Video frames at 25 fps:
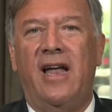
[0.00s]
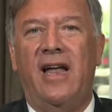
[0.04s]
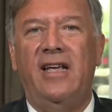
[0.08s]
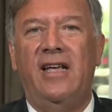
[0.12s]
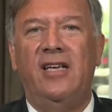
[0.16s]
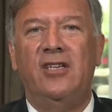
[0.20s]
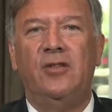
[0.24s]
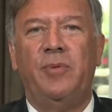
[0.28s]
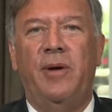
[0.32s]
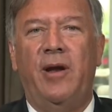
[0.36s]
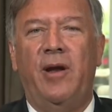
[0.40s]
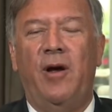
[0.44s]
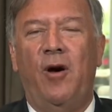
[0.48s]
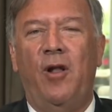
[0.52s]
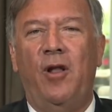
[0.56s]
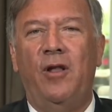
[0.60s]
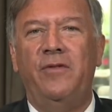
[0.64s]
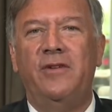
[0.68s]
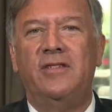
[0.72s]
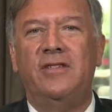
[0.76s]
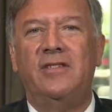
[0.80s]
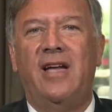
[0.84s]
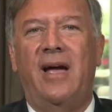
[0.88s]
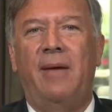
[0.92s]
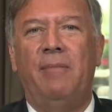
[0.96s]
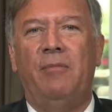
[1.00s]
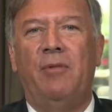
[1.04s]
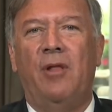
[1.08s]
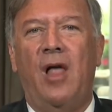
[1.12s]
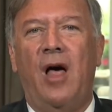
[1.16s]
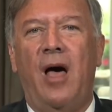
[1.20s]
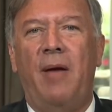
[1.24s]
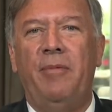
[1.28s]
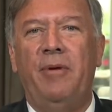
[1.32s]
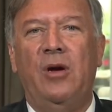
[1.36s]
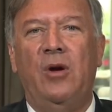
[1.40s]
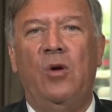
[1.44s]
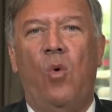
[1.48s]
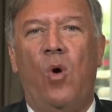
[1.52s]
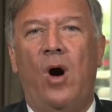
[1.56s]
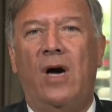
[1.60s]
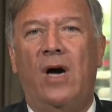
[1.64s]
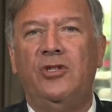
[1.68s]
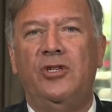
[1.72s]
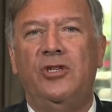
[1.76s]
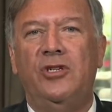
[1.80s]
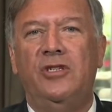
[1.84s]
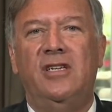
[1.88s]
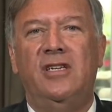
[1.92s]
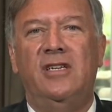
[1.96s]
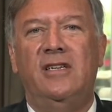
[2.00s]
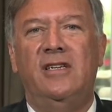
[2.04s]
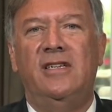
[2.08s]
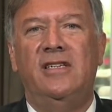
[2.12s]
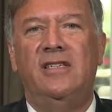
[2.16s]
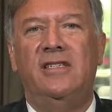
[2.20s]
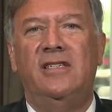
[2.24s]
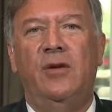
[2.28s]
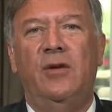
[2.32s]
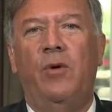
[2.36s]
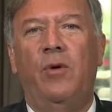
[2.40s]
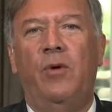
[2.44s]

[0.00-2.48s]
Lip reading: Ghani. He spent all of his time lobbying Washington, D.C.